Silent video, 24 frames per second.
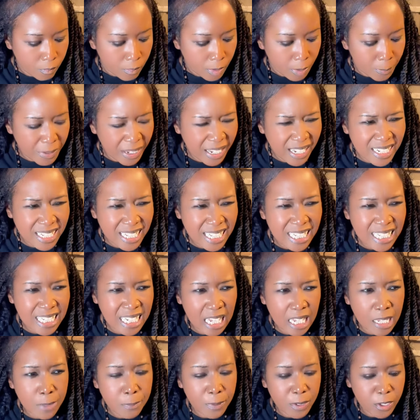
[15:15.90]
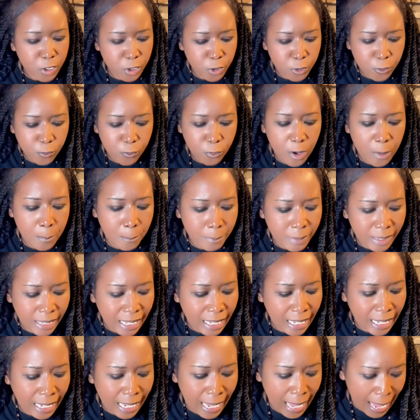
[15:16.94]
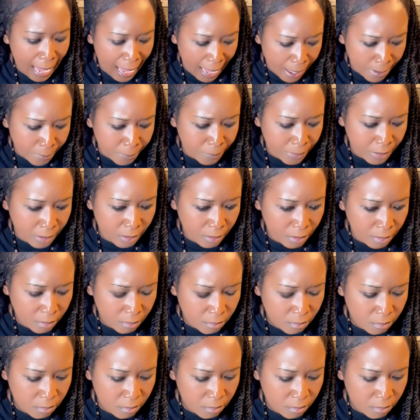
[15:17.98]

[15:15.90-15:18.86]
Because it's keeping you from being happy.